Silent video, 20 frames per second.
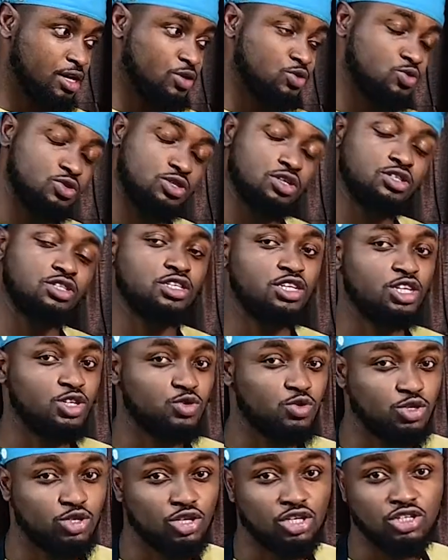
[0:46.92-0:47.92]
It
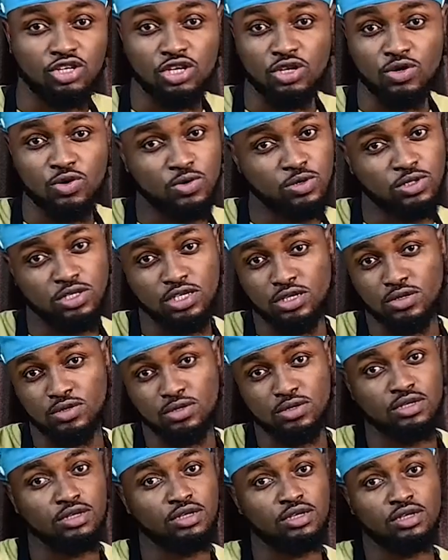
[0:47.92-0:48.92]
was such a good
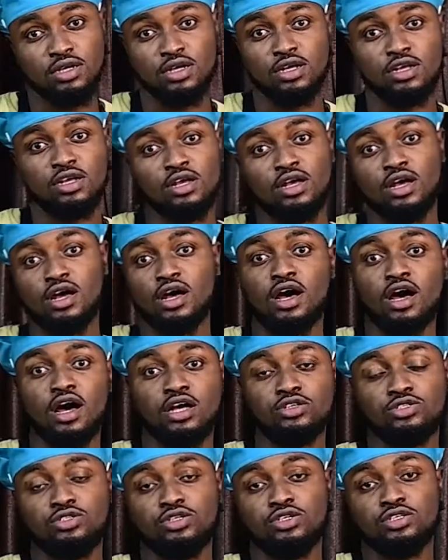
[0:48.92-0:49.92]
deal. I
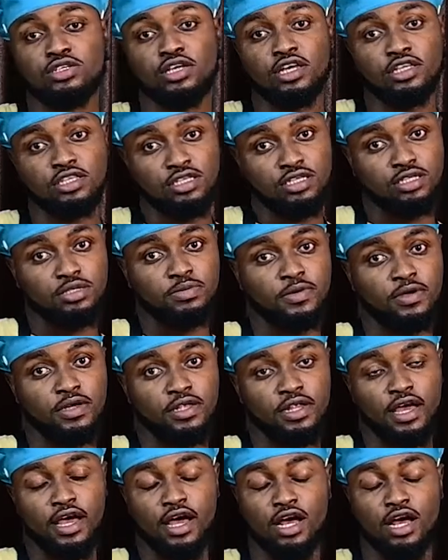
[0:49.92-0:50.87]
had to just get it, man. I